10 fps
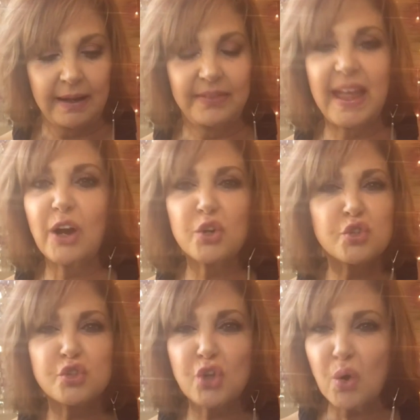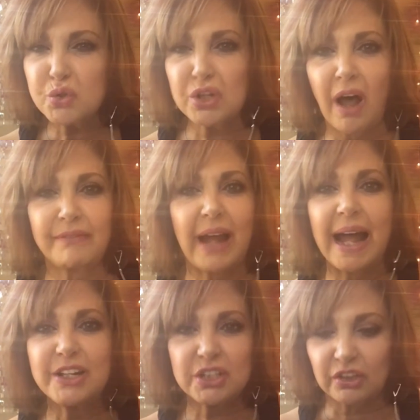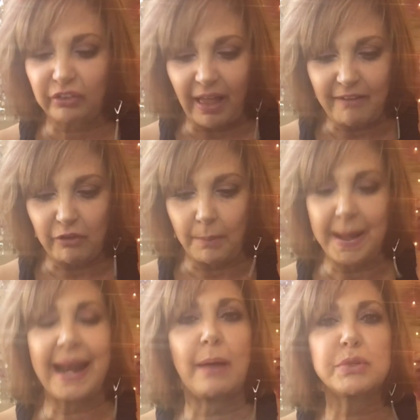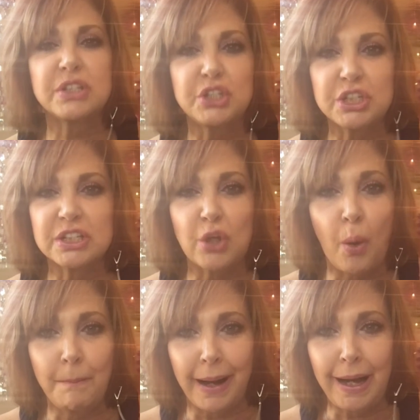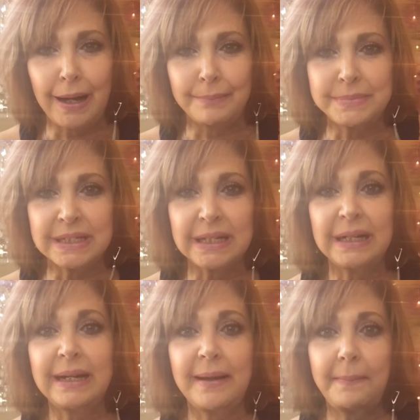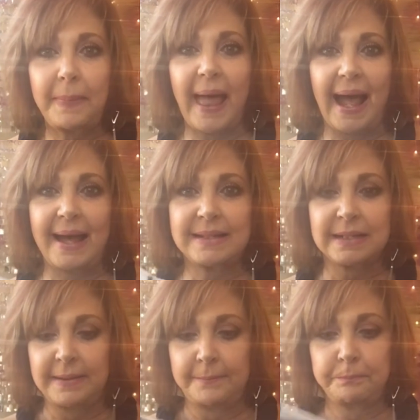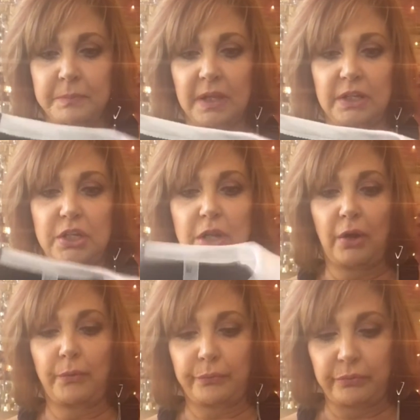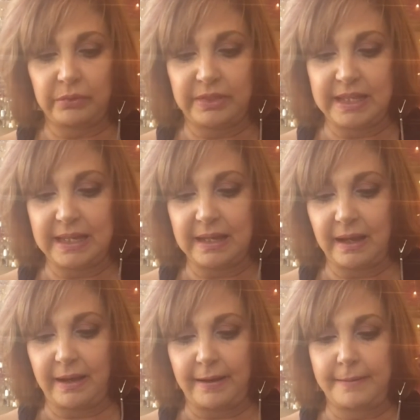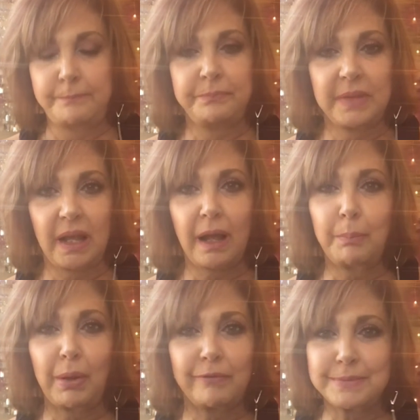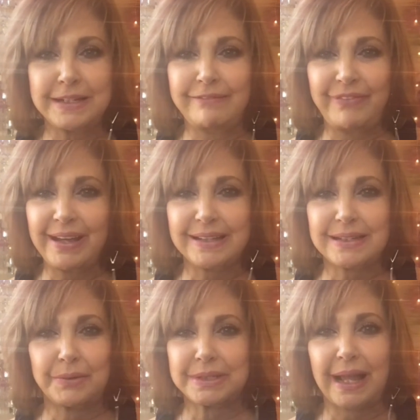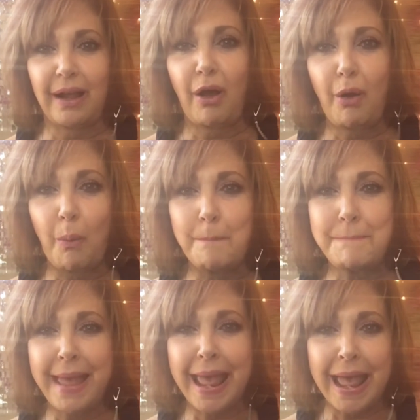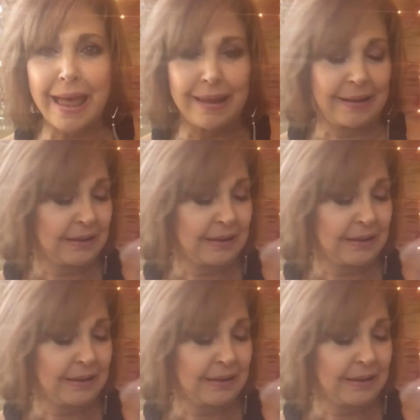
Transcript: They are so soft. I just love them. And I was just so bummed that, you know, a couple of them didn't fit, because I was like, oh man.